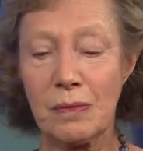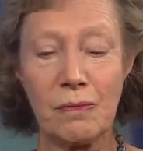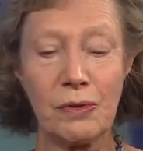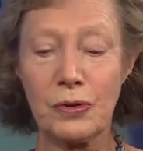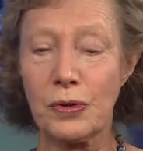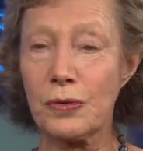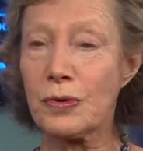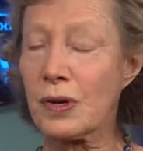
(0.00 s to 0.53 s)

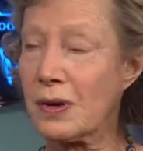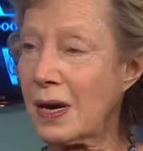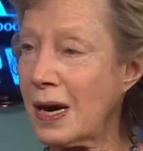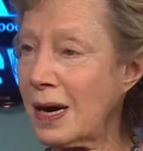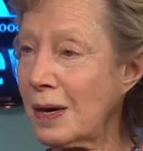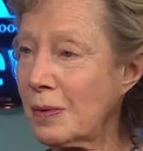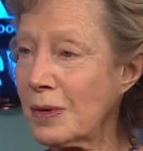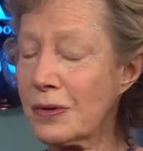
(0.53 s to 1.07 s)
reduce her
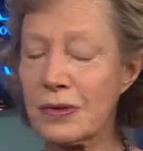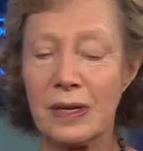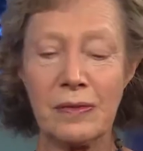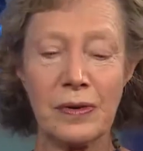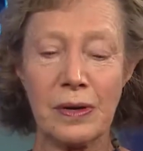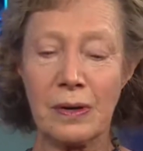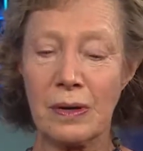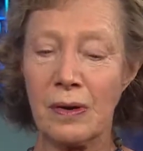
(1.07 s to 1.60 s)
hours,
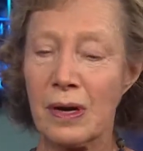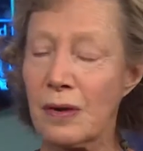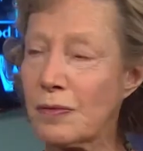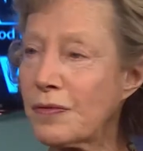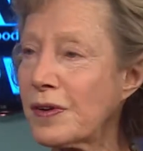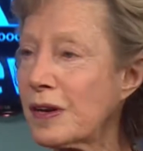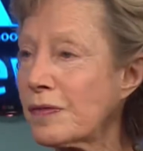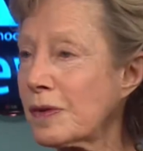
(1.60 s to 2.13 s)
give her an
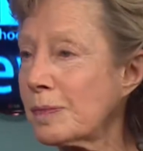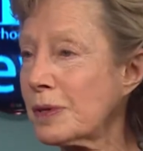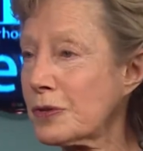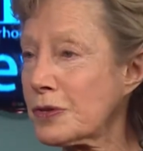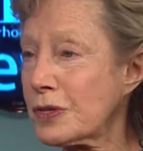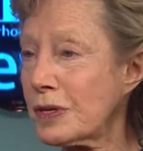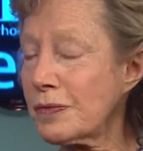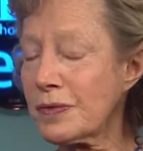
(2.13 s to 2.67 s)
unfavorable
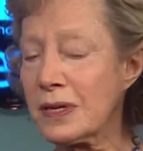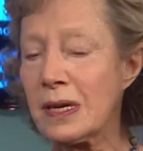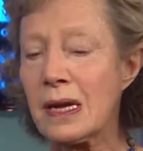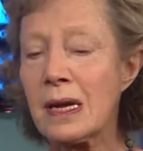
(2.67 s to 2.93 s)
shift.